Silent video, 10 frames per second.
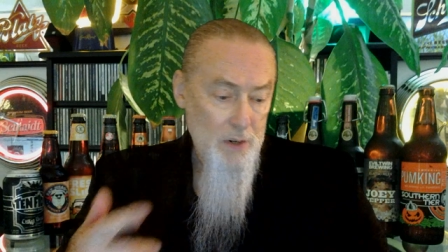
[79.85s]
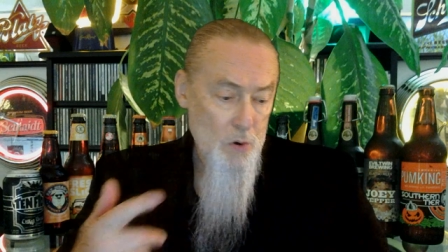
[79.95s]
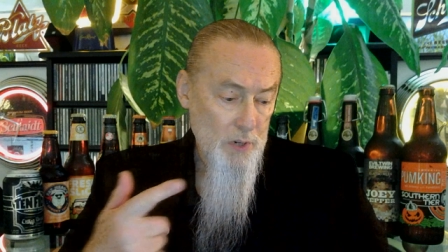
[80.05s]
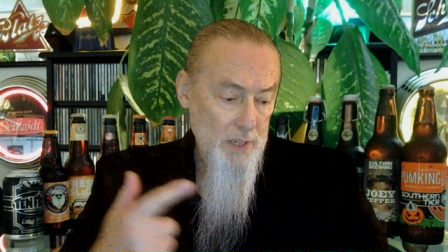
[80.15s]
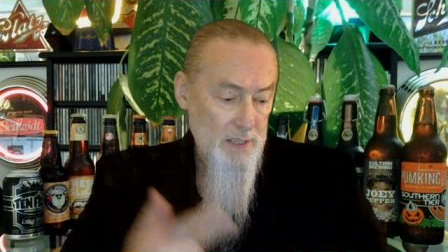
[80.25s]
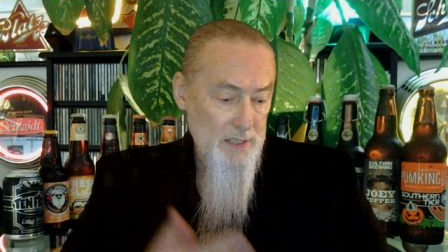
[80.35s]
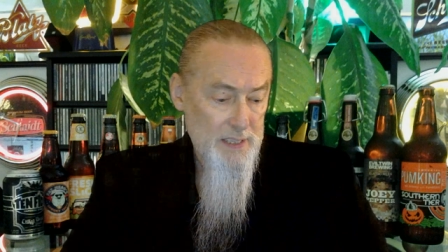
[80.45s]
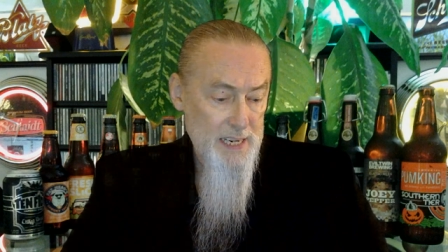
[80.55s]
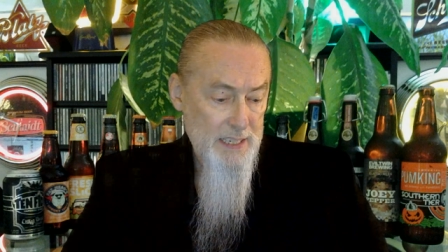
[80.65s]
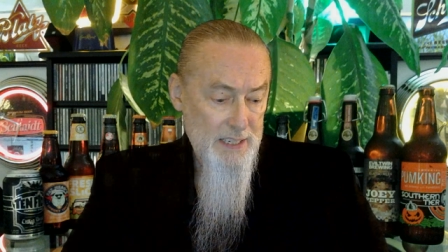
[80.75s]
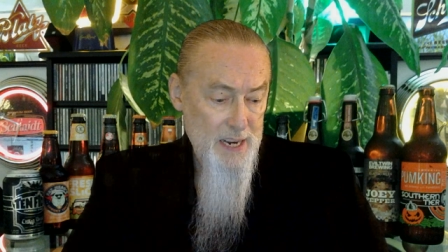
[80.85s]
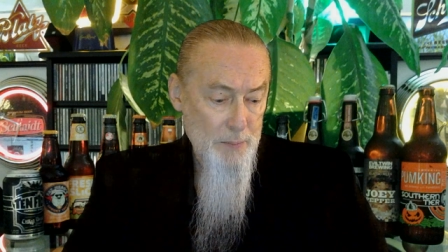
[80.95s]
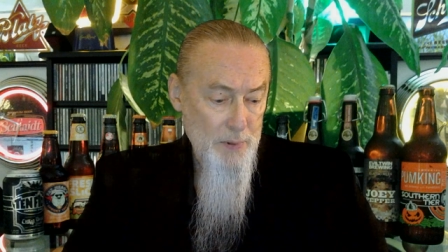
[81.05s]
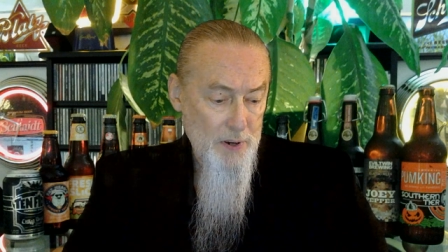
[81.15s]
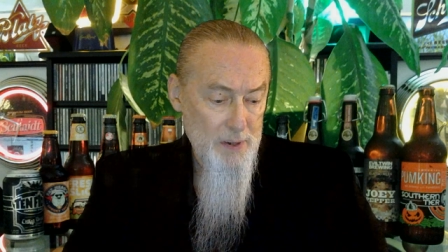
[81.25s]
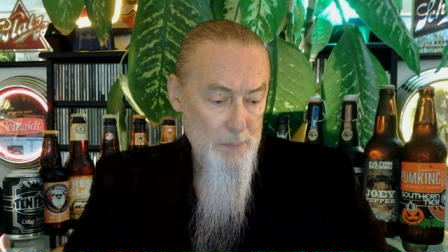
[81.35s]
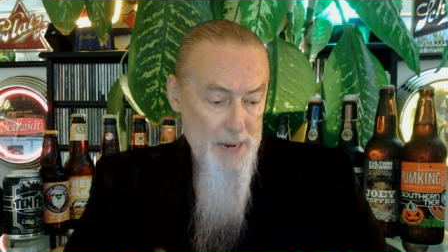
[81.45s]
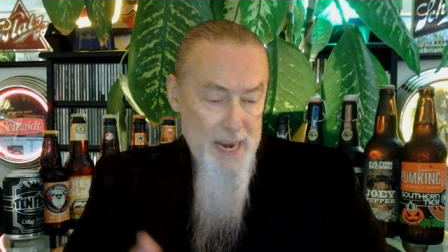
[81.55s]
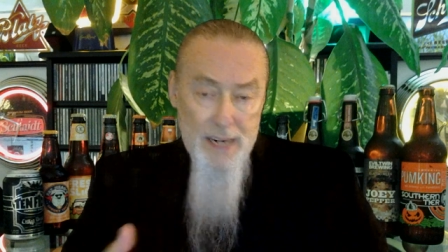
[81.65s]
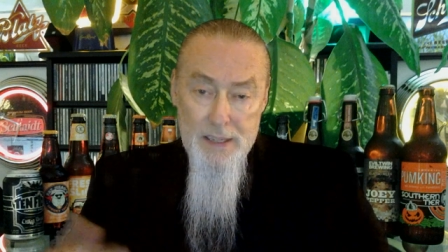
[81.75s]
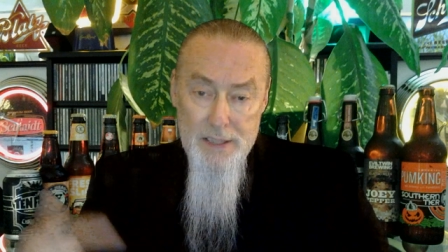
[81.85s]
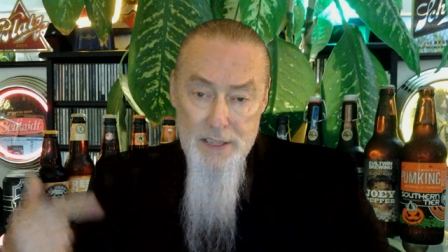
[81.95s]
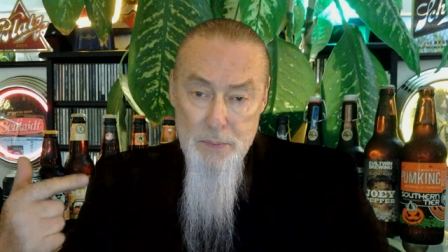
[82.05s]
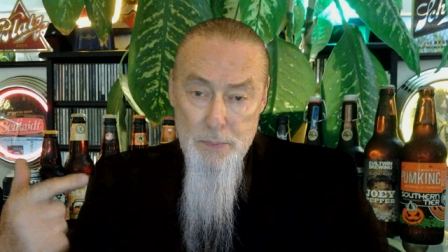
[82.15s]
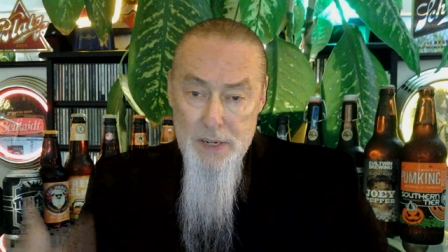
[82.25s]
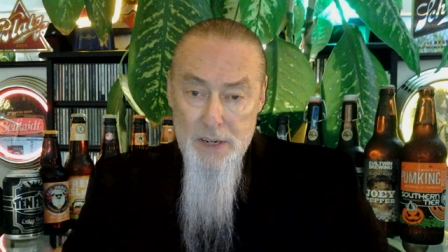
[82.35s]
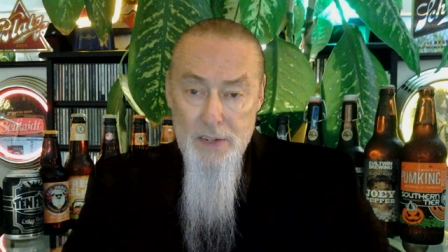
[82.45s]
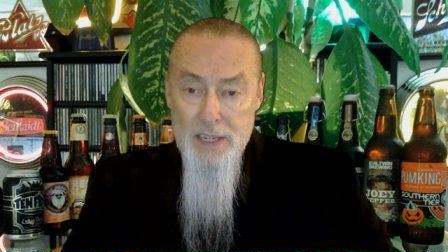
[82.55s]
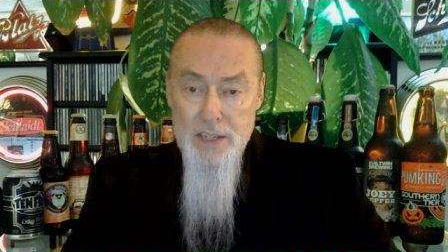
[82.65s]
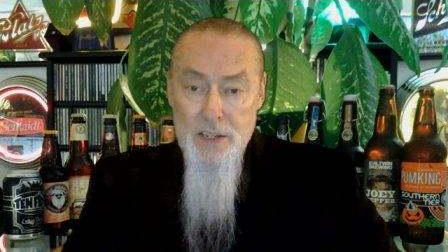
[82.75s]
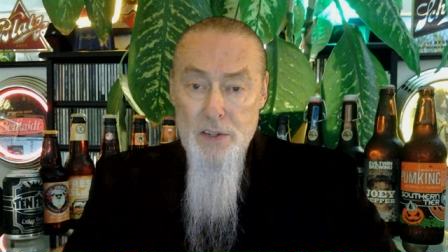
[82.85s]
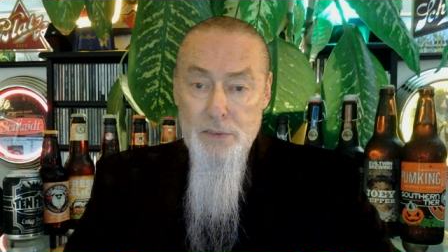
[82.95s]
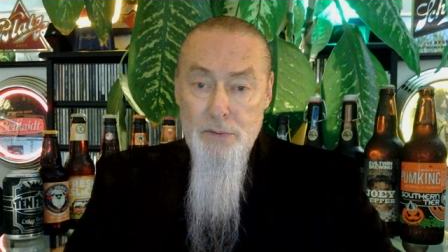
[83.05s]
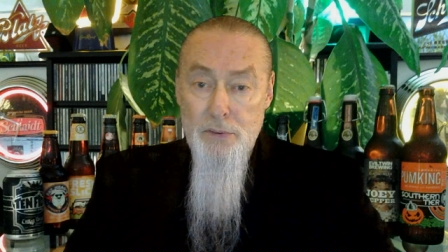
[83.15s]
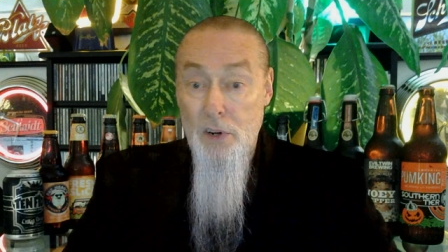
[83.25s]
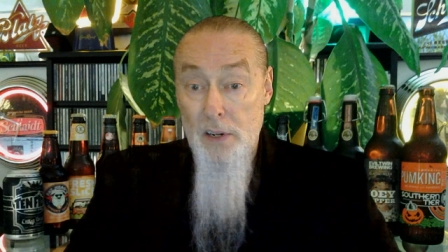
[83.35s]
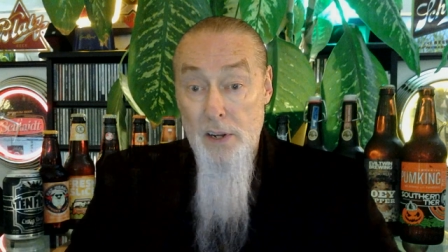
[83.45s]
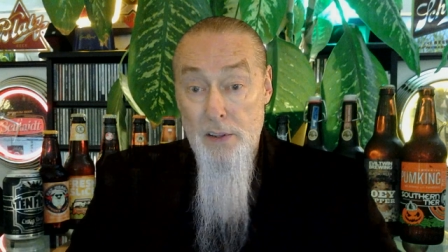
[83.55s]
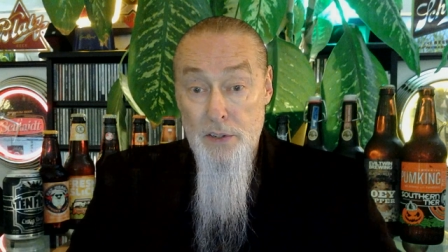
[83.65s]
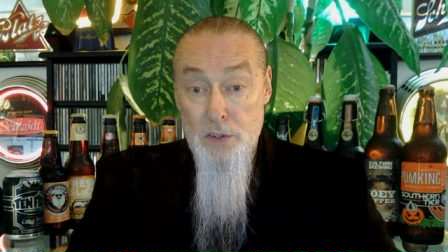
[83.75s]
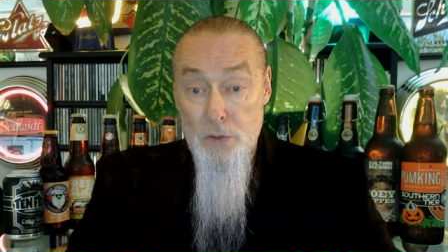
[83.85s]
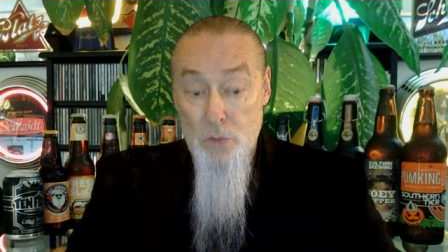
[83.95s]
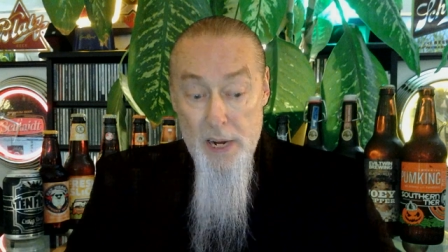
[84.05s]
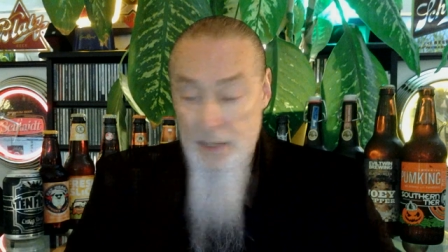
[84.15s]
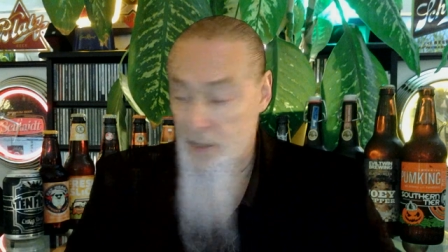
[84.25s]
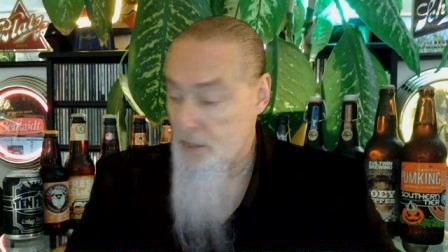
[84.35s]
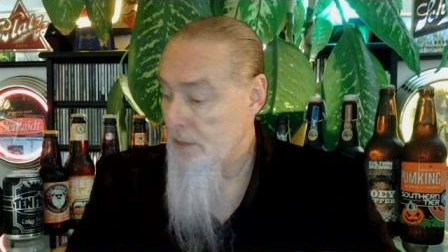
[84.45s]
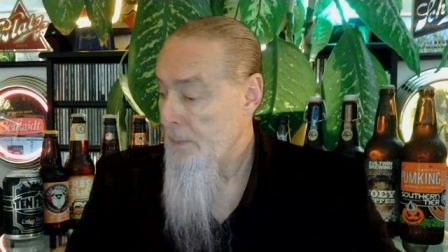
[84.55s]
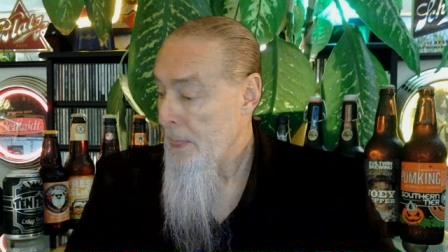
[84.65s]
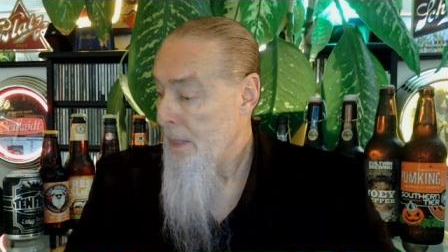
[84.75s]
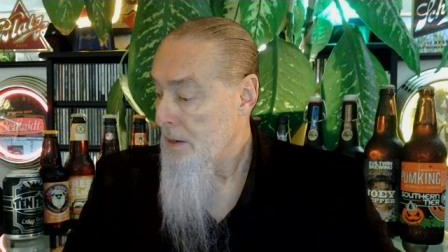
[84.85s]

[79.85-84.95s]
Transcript: According to the date stamp on the back, this beer is good for another two weeks.